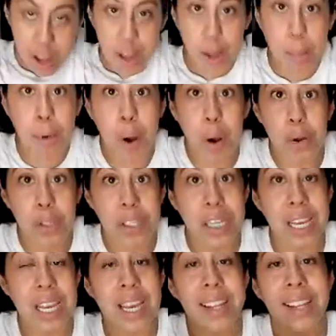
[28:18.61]
the
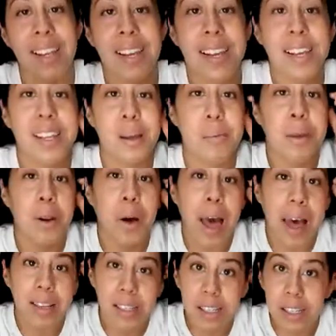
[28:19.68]
protein, the amino
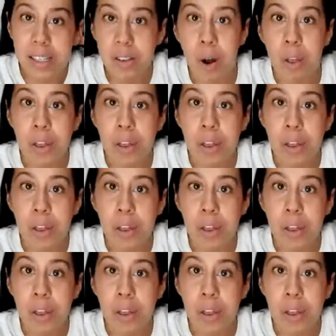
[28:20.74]
acids,